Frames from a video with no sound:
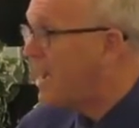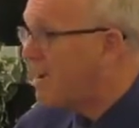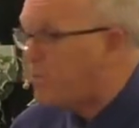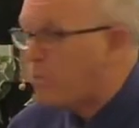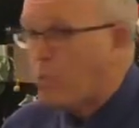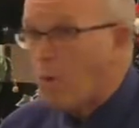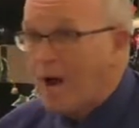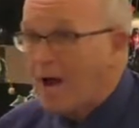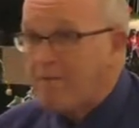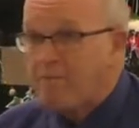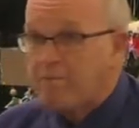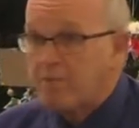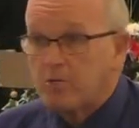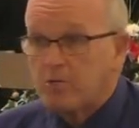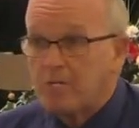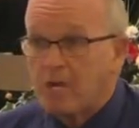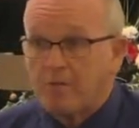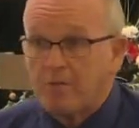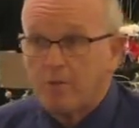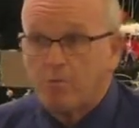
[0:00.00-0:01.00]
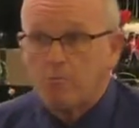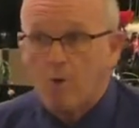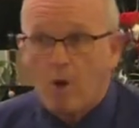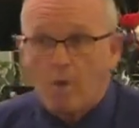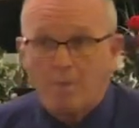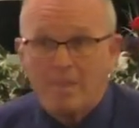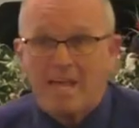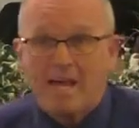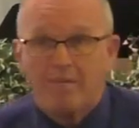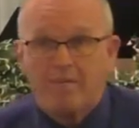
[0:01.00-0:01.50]
wife, and there's nothing wrong
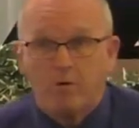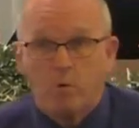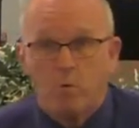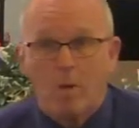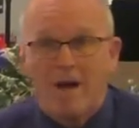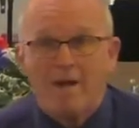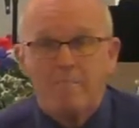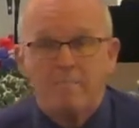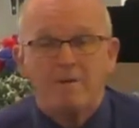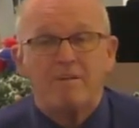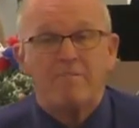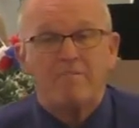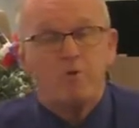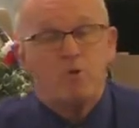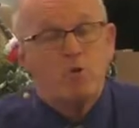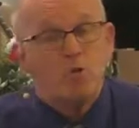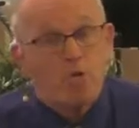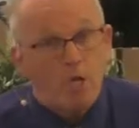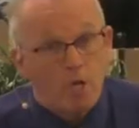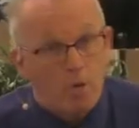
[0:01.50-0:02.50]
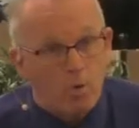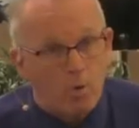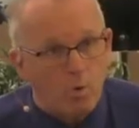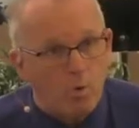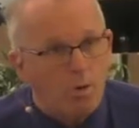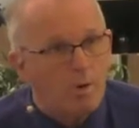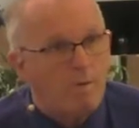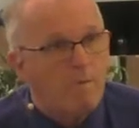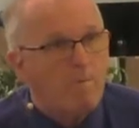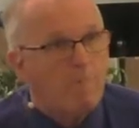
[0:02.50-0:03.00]
with having a wife. But if you
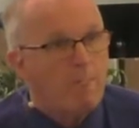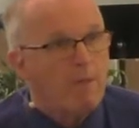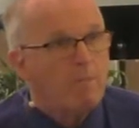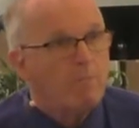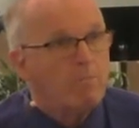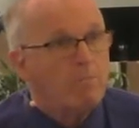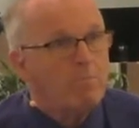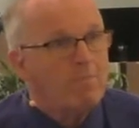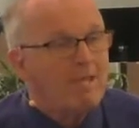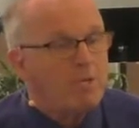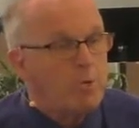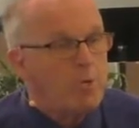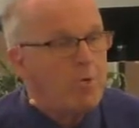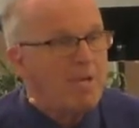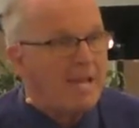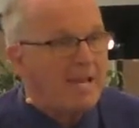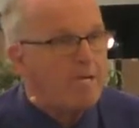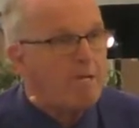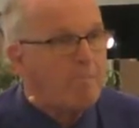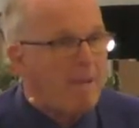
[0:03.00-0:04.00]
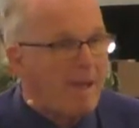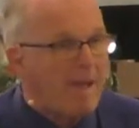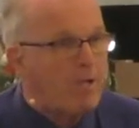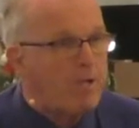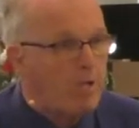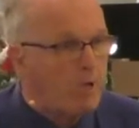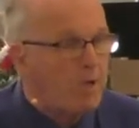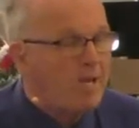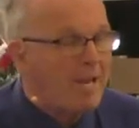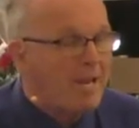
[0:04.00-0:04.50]
do, then you need to
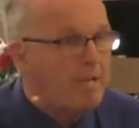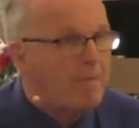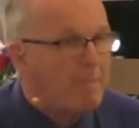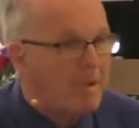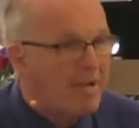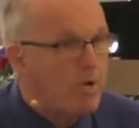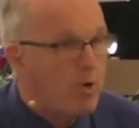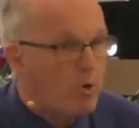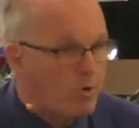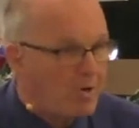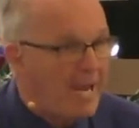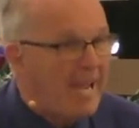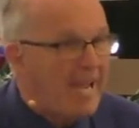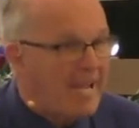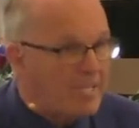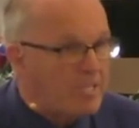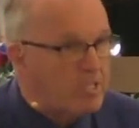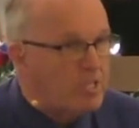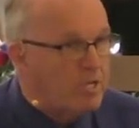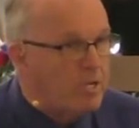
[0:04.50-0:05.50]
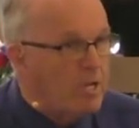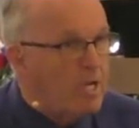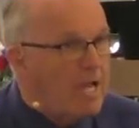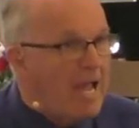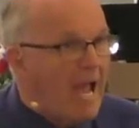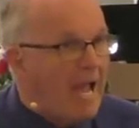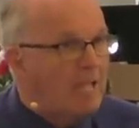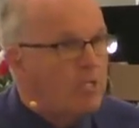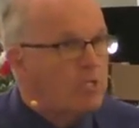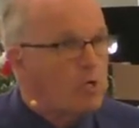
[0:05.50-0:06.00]
meet her needs.
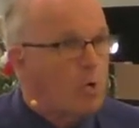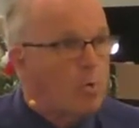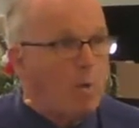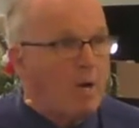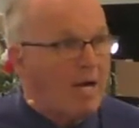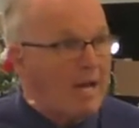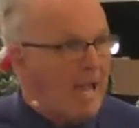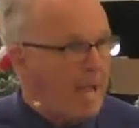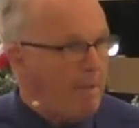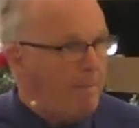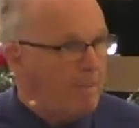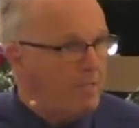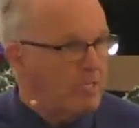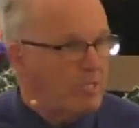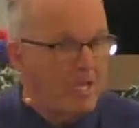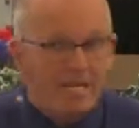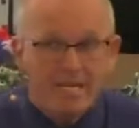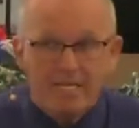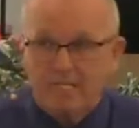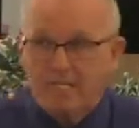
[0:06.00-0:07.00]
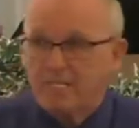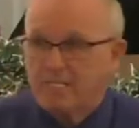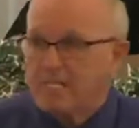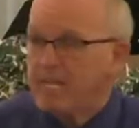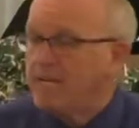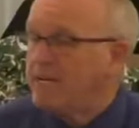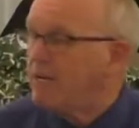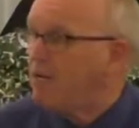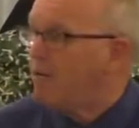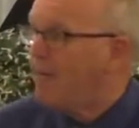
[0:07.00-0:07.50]
And so what happens is
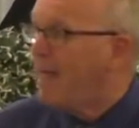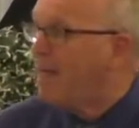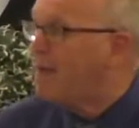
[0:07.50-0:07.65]
then it